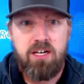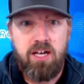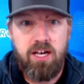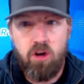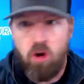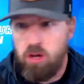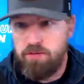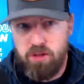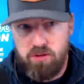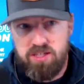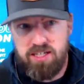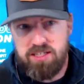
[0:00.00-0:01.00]
And all of
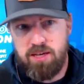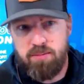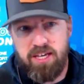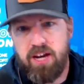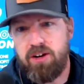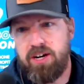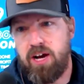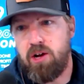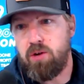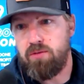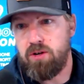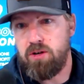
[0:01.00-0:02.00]
those things can be carried out
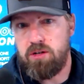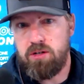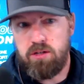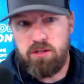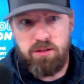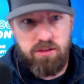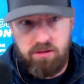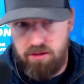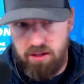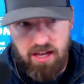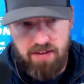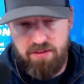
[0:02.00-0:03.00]
over the
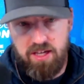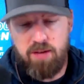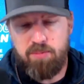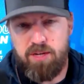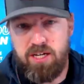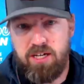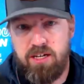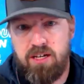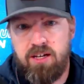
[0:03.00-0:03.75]
life of the company.